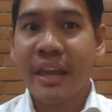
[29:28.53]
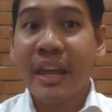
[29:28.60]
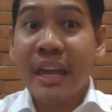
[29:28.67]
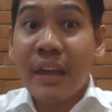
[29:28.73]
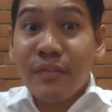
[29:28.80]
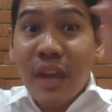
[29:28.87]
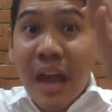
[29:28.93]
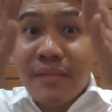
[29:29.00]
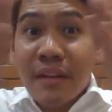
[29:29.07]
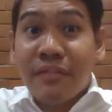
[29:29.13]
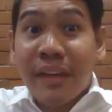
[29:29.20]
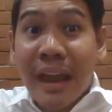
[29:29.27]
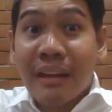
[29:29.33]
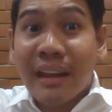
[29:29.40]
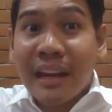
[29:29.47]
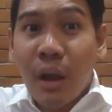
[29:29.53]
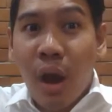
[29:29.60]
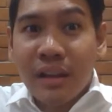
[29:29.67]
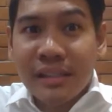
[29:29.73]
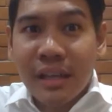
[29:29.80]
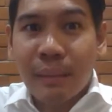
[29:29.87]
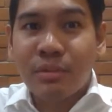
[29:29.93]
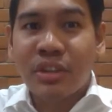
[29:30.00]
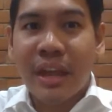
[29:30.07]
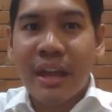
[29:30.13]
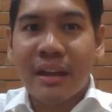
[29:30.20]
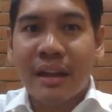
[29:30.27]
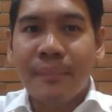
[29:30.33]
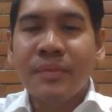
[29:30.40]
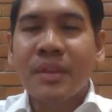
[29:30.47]
If you have a very long
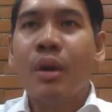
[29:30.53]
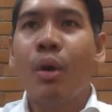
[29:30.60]
subject,